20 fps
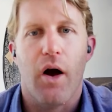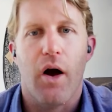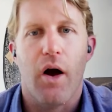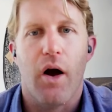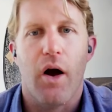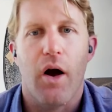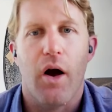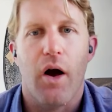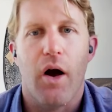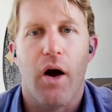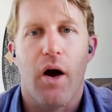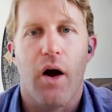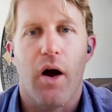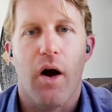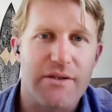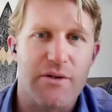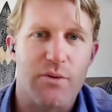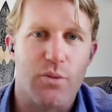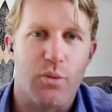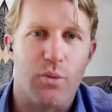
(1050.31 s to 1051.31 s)
I
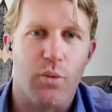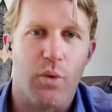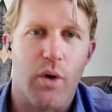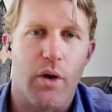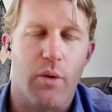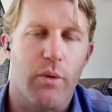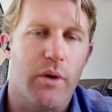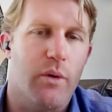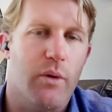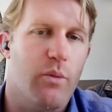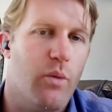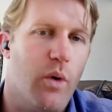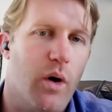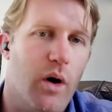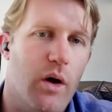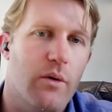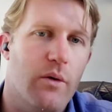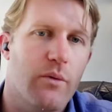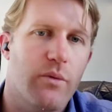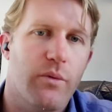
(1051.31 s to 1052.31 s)
don't think that's
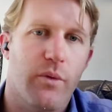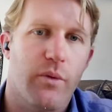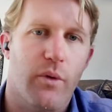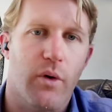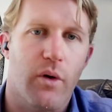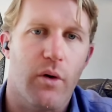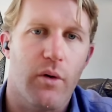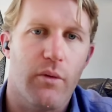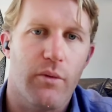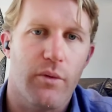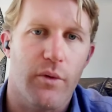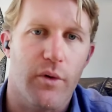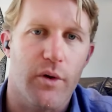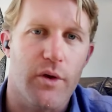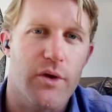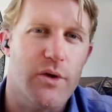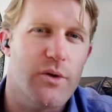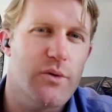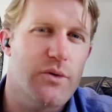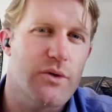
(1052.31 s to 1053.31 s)
what we want
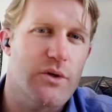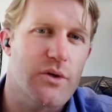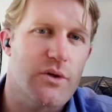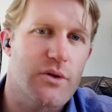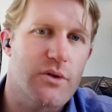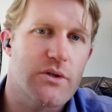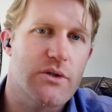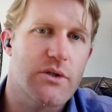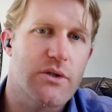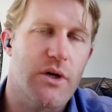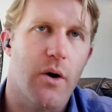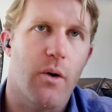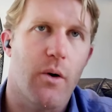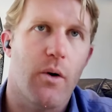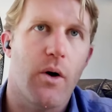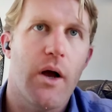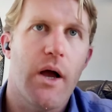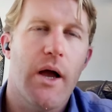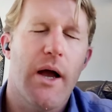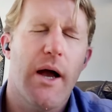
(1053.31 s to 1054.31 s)
for users.
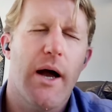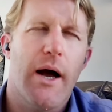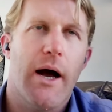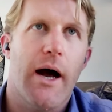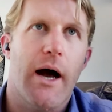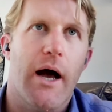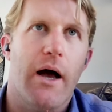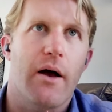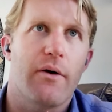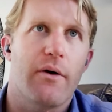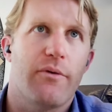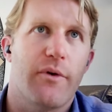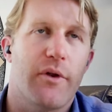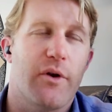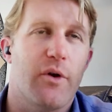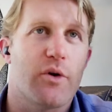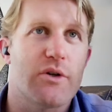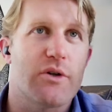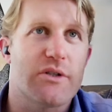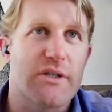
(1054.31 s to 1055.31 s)
So
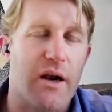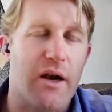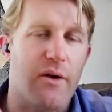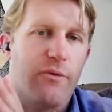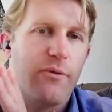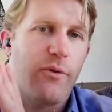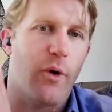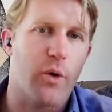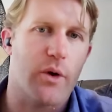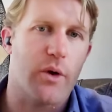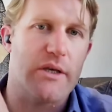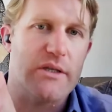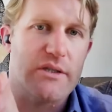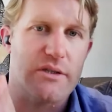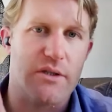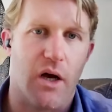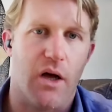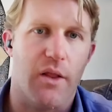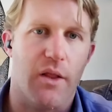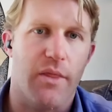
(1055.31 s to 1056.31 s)
Findora is kind of
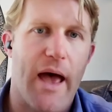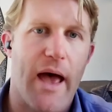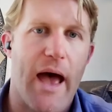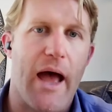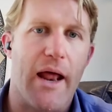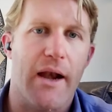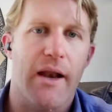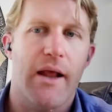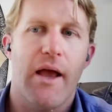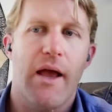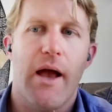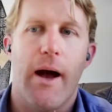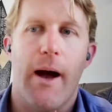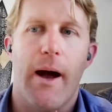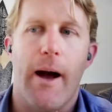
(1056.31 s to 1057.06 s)
focused on that.